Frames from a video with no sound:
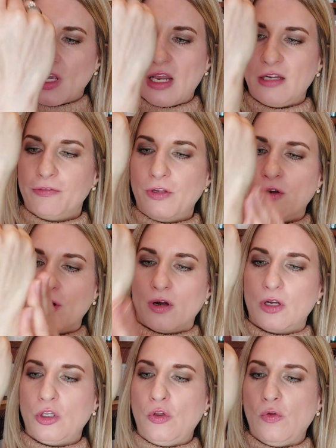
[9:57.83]
And if you're
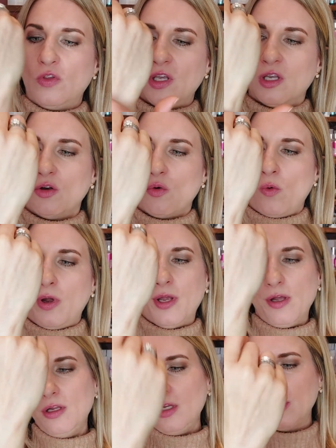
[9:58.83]
using an
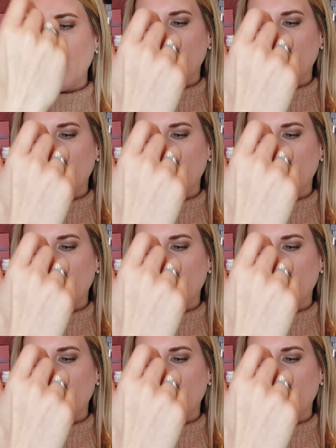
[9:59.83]
oil